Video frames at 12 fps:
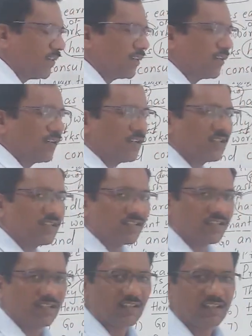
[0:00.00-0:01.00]

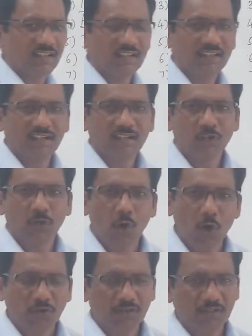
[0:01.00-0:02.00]
Does
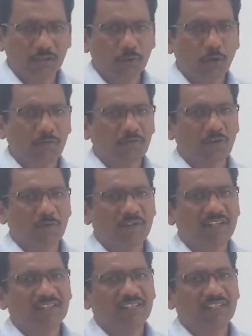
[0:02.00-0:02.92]
not, short form is